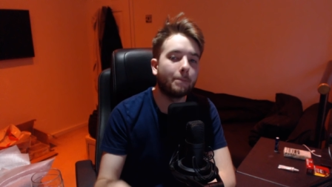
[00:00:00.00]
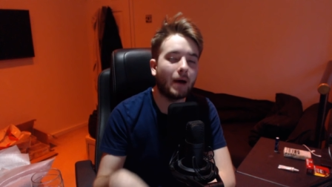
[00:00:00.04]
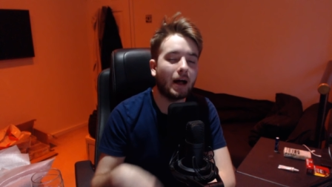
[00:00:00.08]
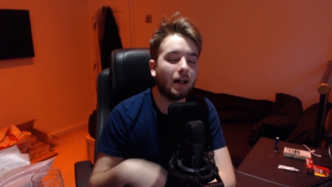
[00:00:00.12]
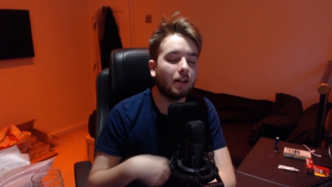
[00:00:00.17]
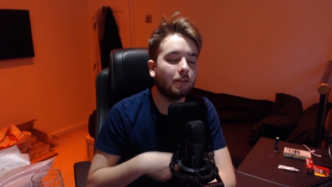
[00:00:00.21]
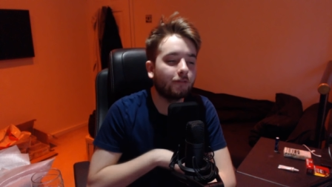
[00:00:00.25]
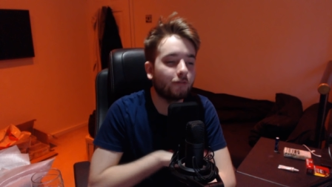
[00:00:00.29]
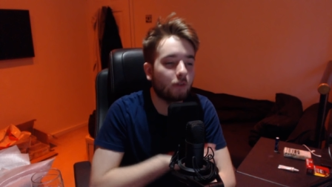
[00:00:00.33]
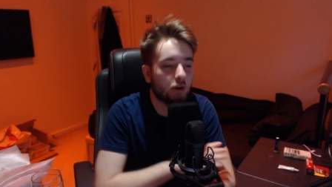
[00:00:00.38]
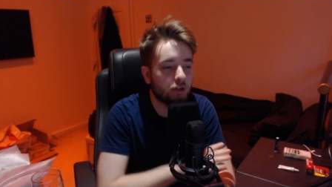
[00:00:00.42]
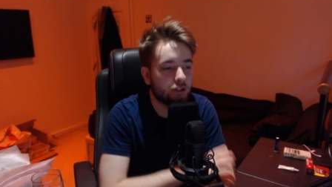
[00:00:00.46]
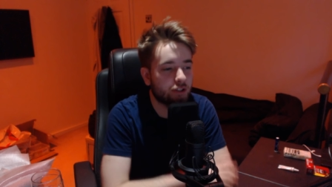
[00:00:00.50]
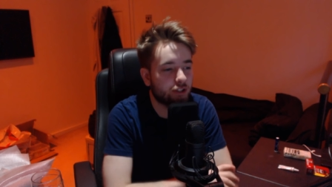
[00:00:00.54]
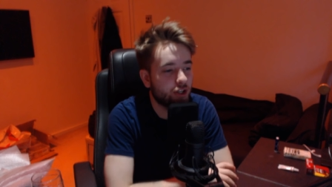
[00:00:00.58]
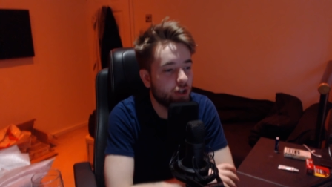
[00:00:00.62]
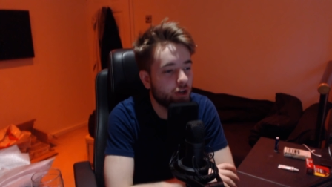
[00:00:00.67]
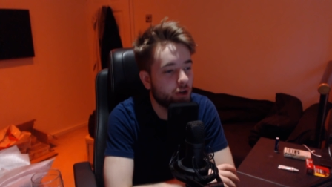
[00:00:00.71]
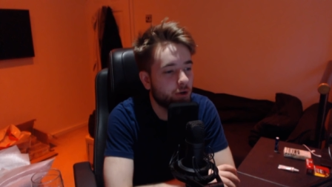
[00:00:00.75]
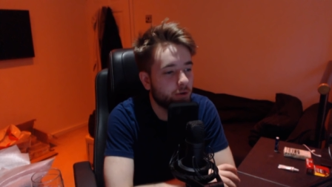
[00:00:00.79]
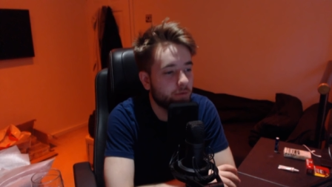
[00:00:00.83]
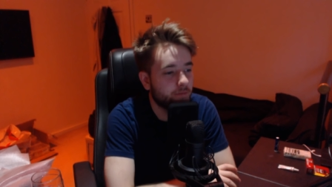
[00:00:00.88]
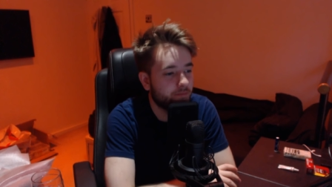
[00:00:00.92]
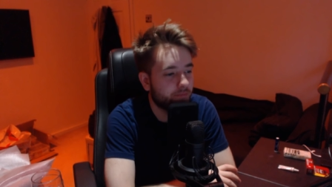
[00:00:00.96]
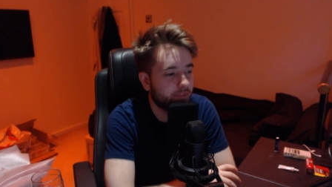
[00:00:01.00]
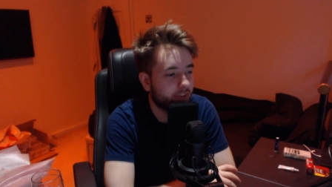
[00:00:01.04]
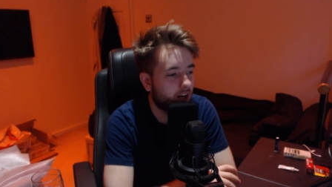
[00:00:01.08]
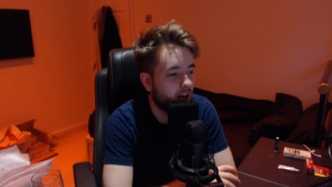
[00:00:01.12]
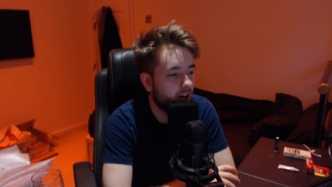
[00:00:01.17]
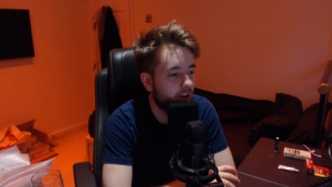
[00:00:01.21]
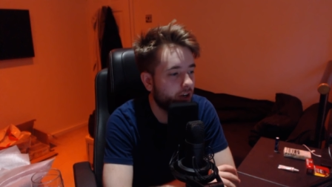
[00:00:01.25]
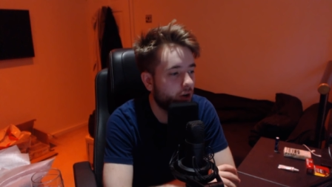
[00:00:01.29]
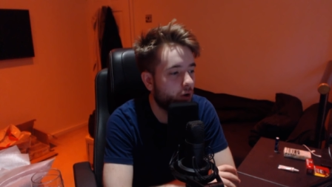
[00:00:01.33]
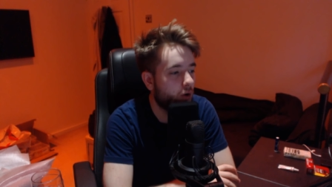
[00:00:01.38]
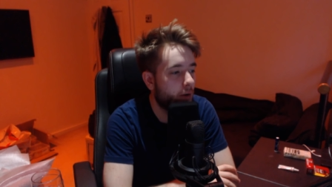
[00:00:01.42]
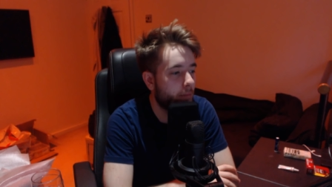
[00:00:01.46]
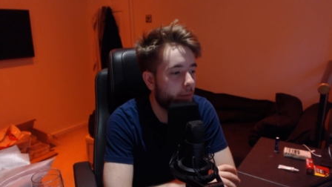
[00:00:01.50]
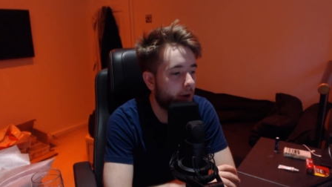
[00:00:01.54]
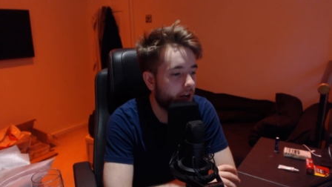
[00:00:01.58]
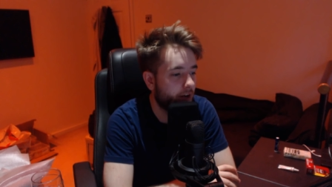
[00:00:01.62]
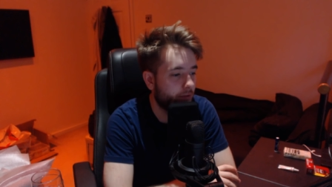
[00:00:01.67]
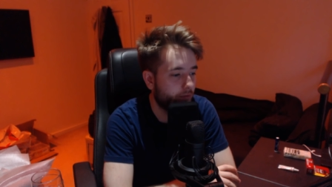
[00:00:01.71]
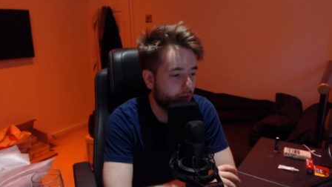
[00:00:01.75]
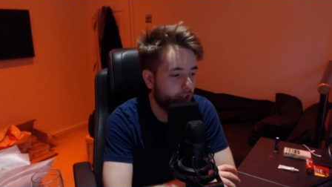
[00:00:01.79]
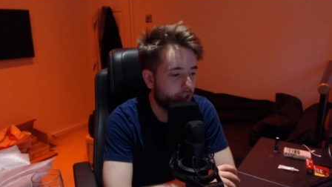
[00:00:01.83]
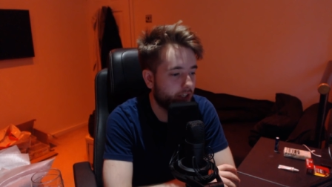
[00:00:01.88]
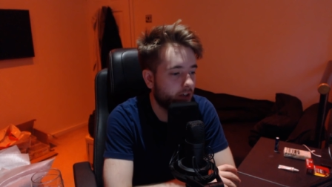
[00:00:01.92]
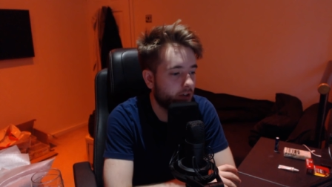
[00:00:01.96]
Battlefront 2, I know I made
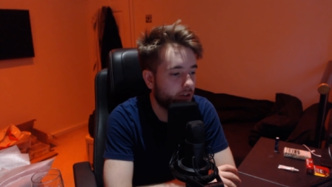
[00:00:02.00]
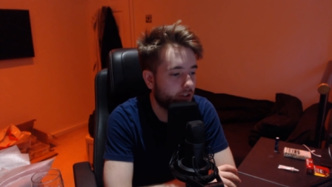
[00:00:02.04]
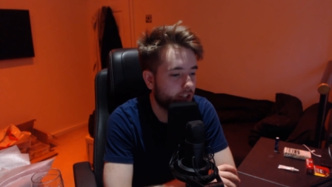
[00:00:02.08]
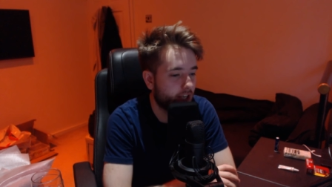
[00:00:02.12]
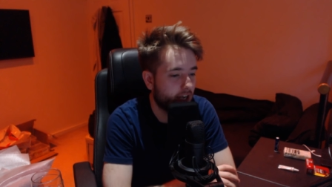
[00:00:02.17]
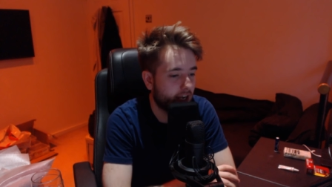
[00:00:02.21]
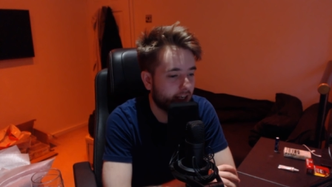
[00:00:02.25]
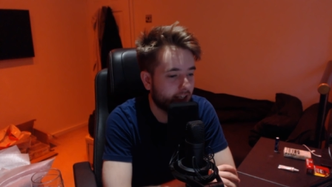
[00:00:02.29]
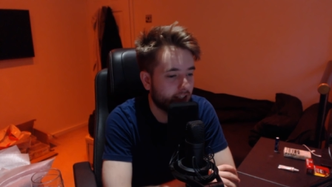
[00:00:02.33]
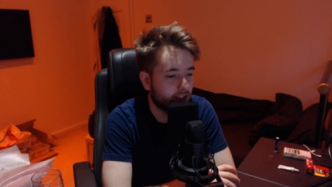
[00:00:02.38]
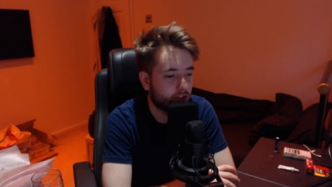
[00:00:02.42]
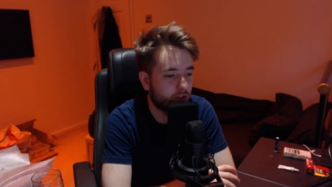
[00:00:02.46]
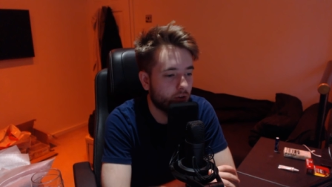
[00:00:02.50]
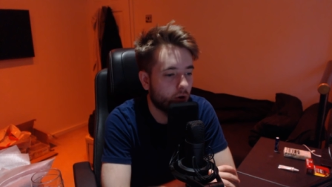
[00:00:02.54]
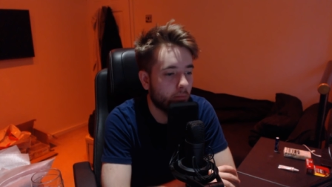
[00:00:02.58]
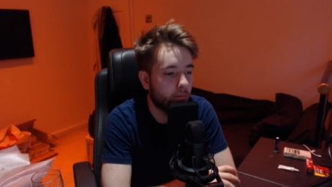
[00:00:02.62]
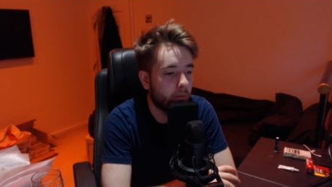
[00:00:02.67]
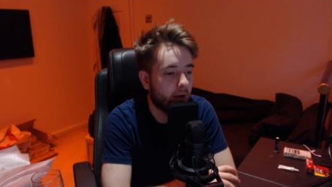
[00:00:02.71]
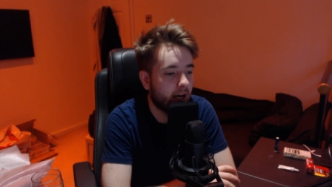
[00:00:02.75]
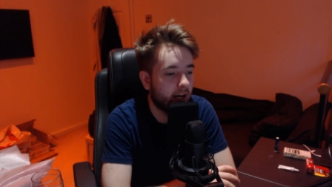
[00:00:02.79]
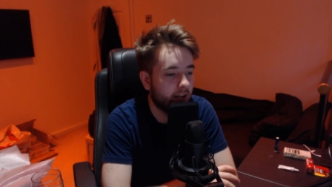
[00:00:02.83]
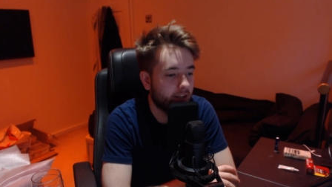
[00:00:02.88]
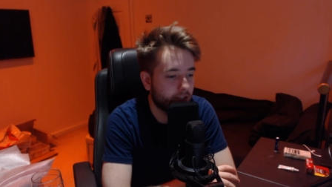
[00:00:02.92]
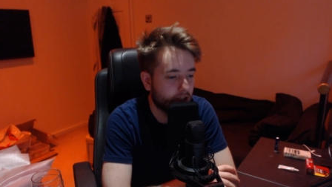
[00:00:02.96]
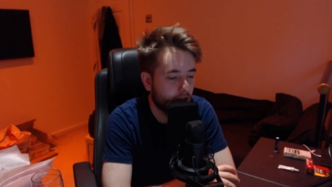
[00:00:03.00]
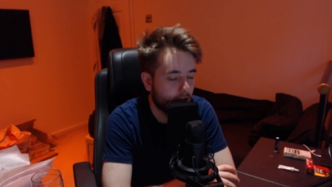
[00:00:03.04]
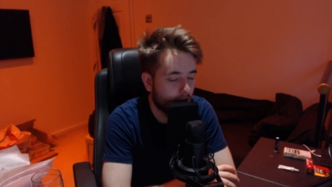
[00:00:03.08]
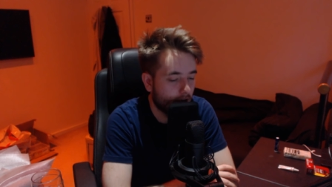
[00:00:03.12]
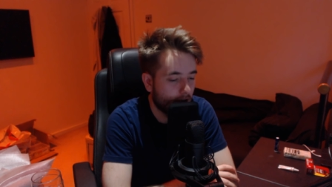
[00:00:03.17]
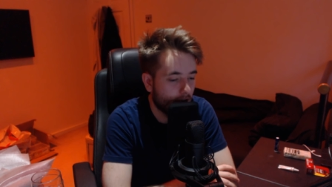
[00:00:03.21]
a video saying it's not bad.